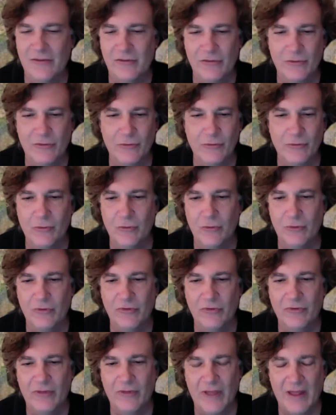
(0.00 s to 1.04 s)

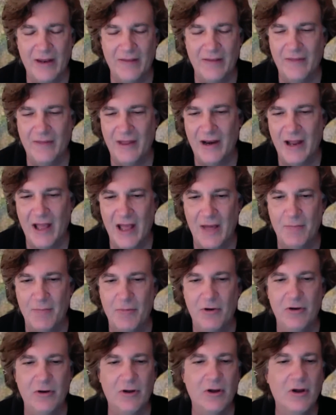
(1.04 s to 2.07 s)
schools that
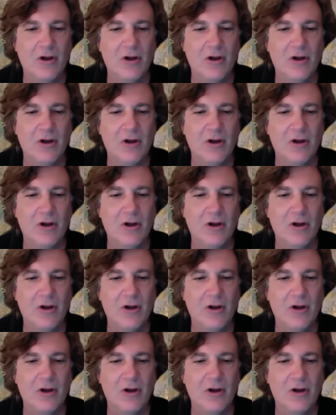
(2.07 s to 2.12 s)
happened.